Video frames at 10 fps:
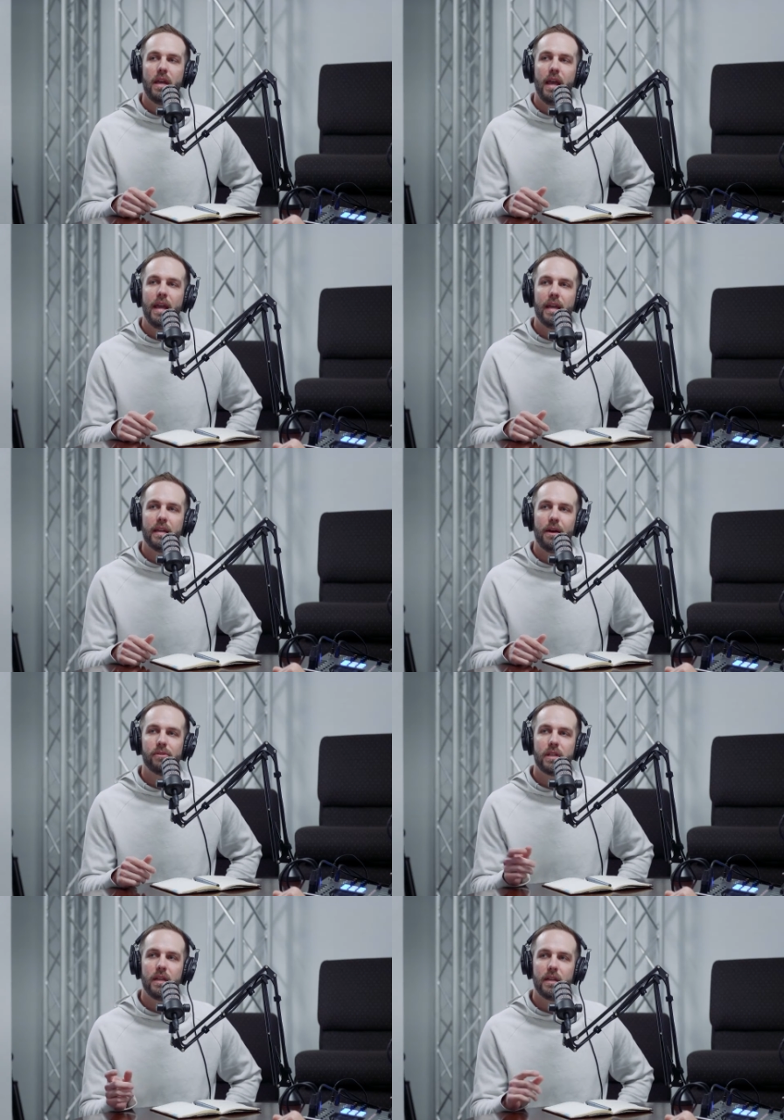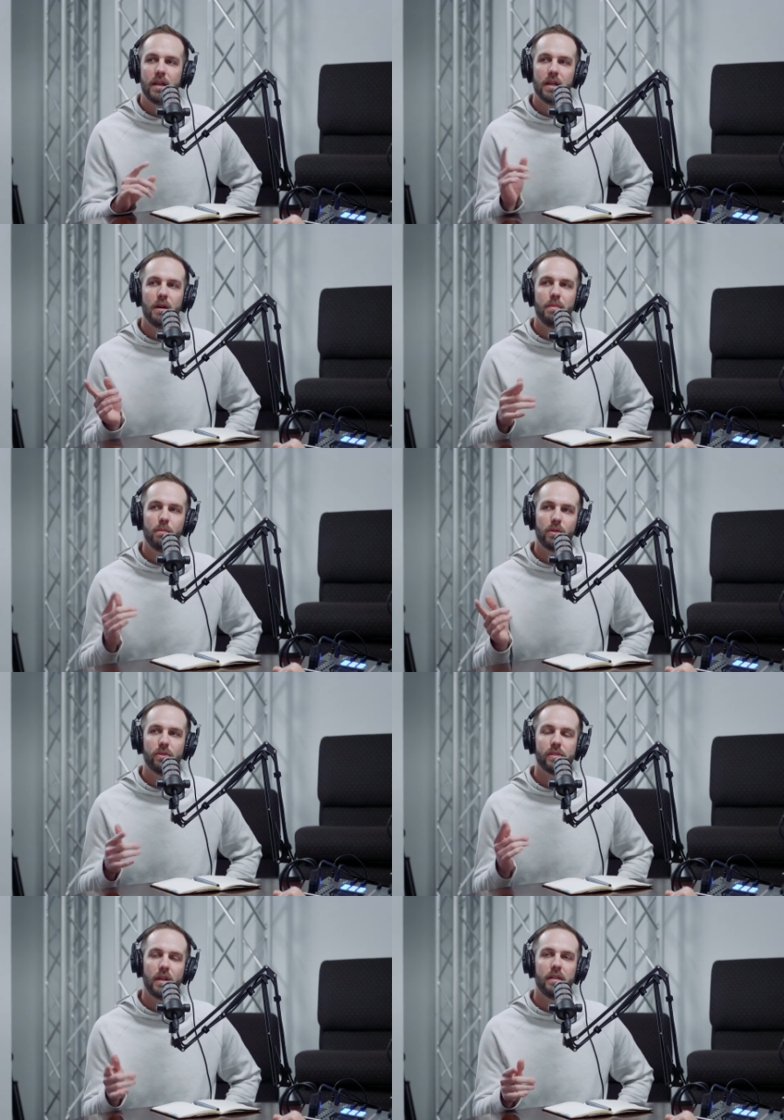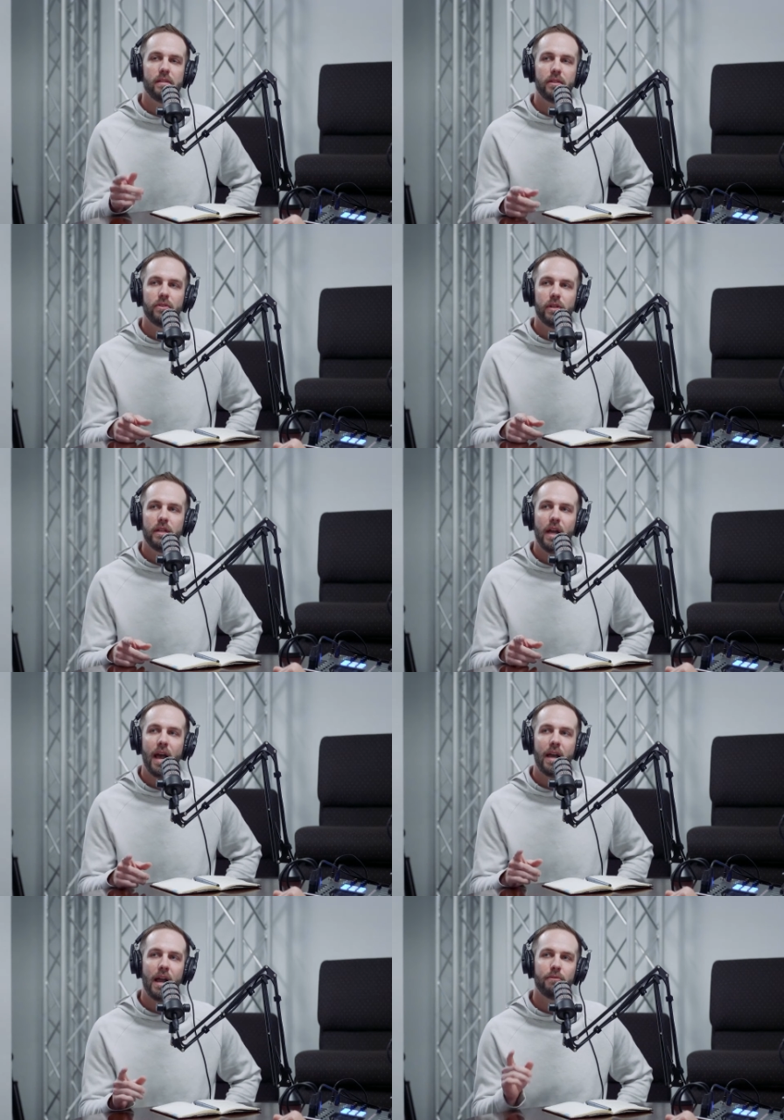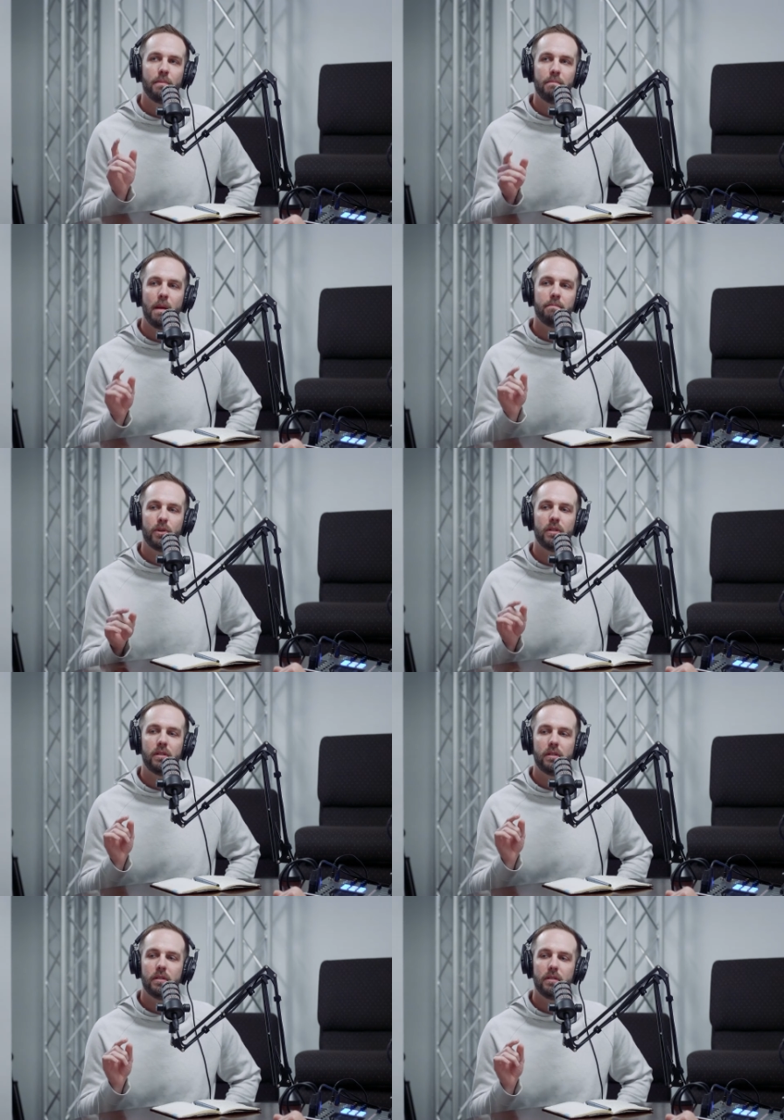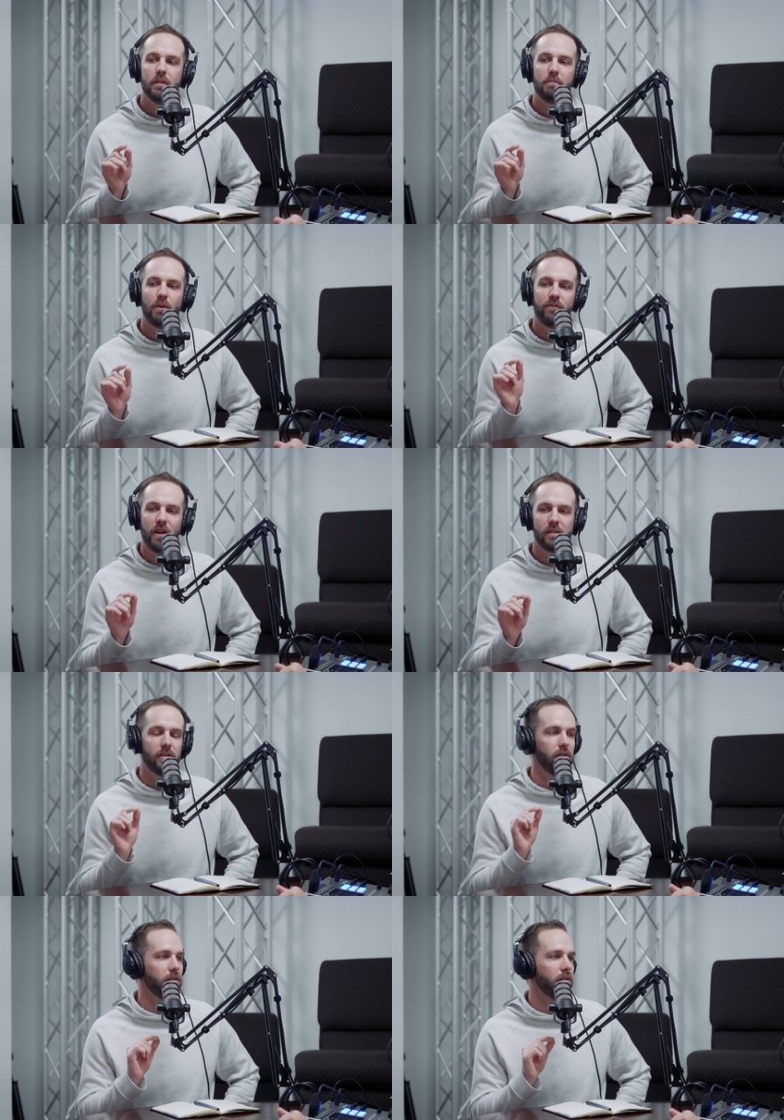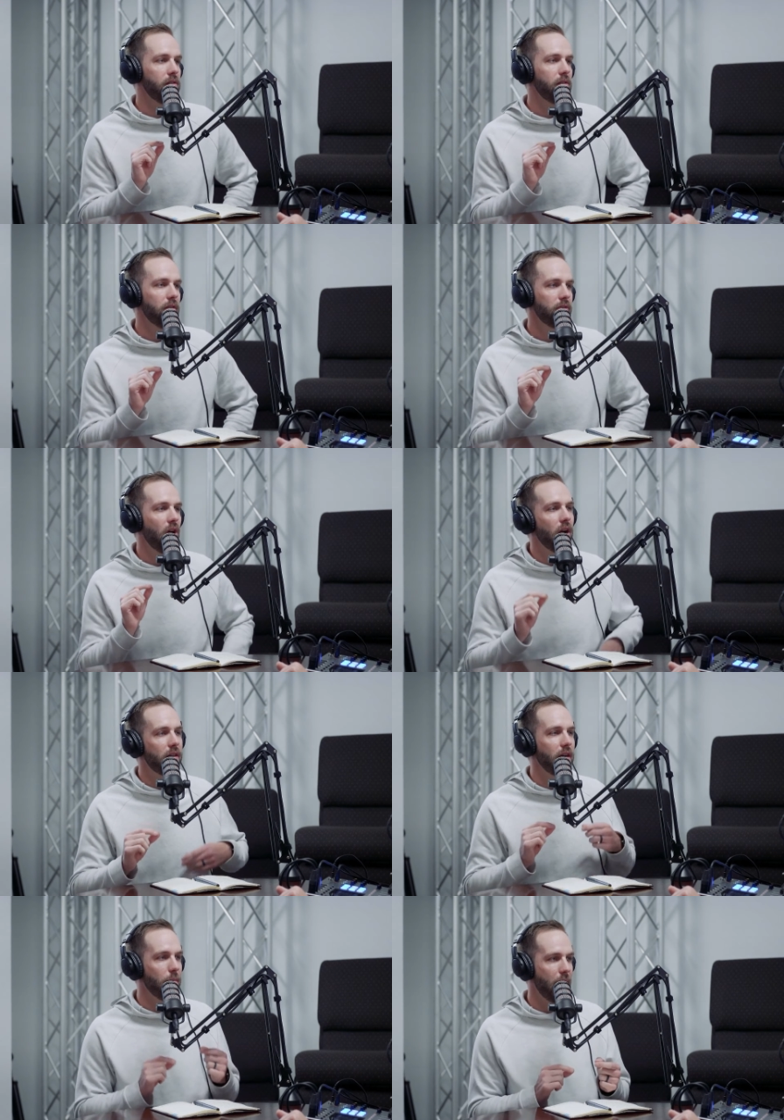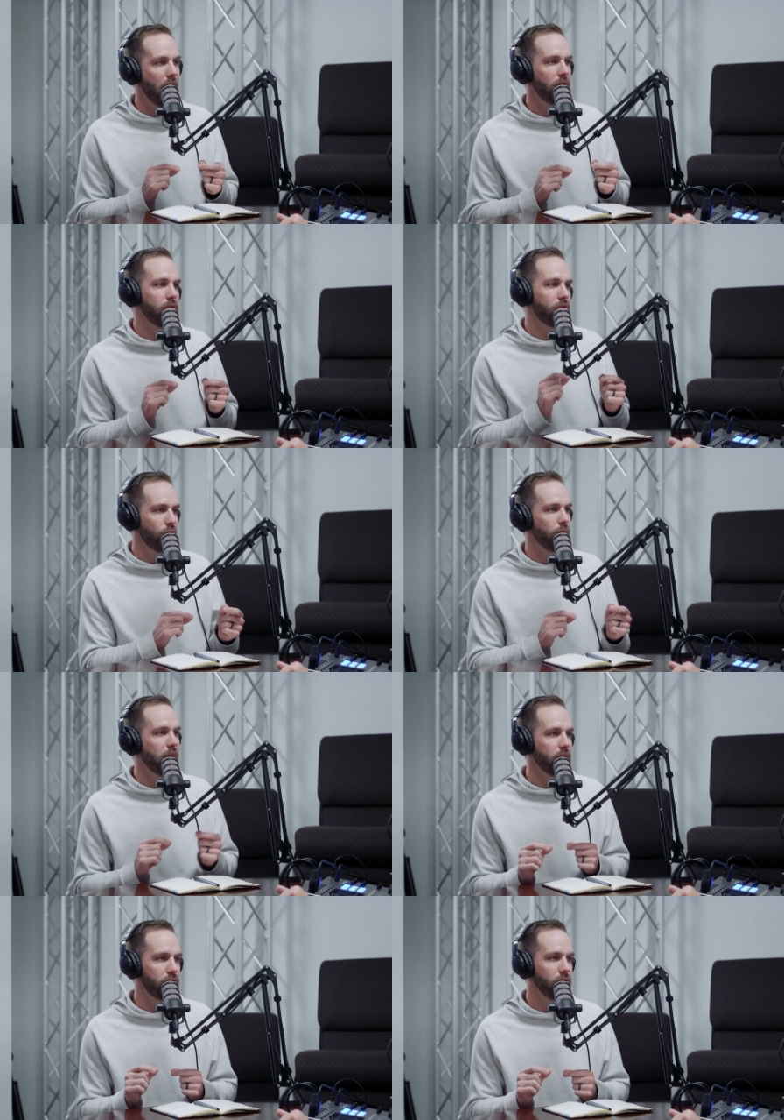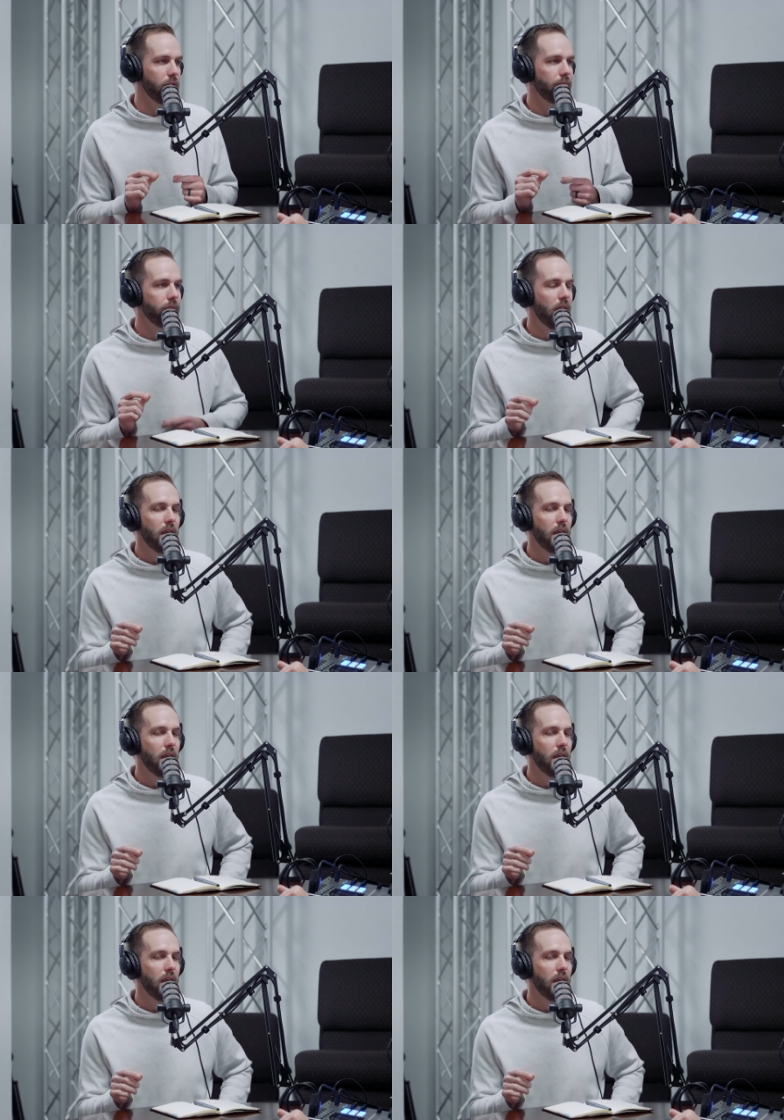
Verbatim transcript: and I was getting a, a biblical studies degree, I, I, remember professors talking about student ministry. Hmm.